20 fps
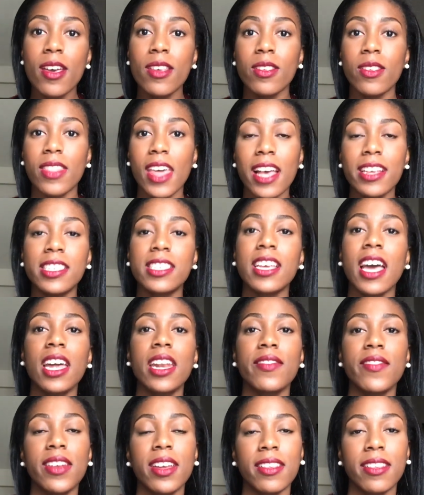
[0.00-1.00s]
So that's just
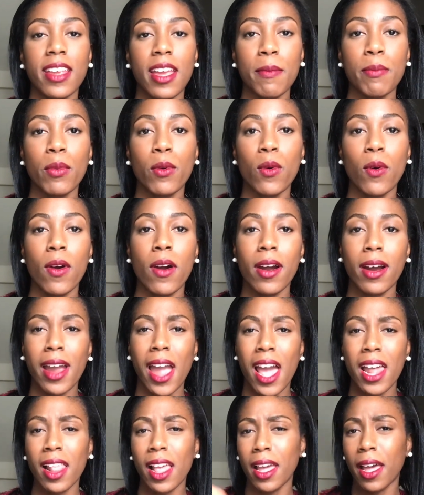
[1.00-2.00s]
kind of an example or
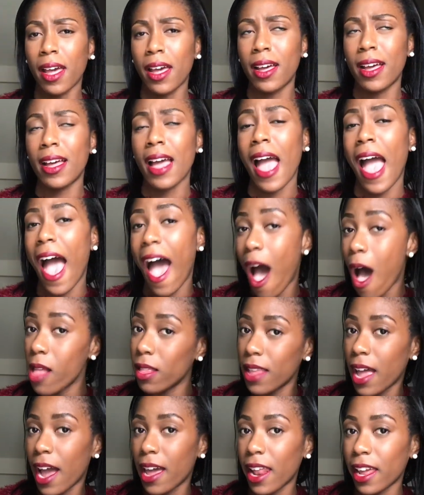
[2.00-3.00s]
kind of like a
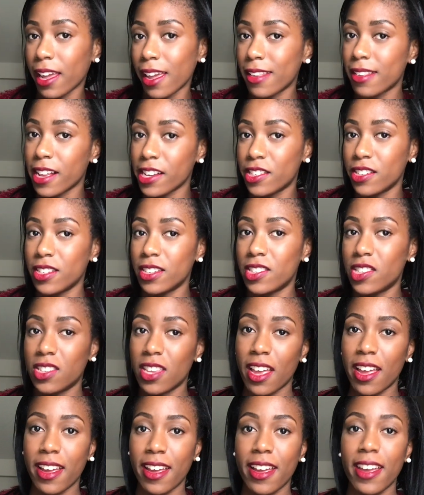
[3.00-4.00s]
outline, I guess I should
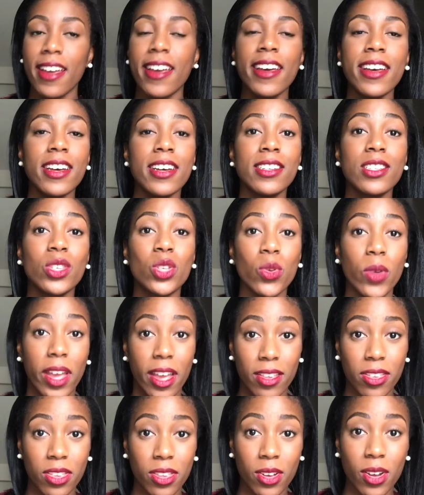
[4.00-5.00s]
say, to
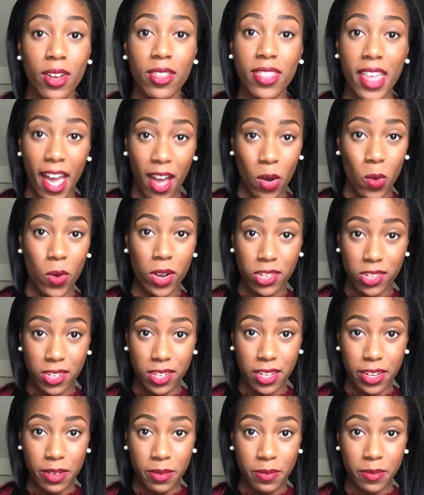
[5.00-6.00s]
answer that
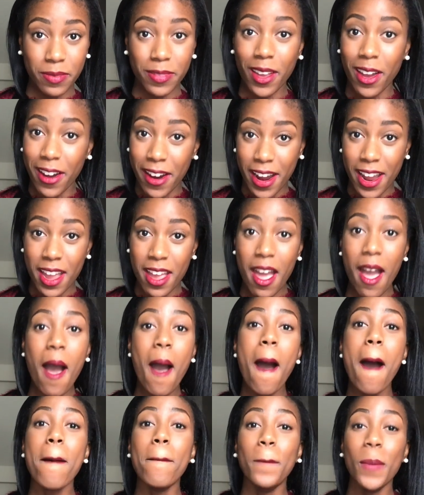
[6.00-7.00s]
question, all right?
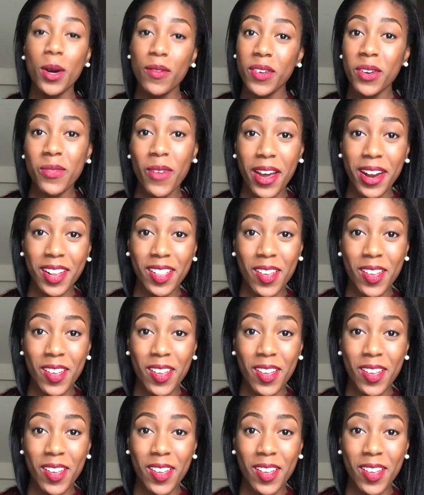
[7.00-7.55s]
Moving right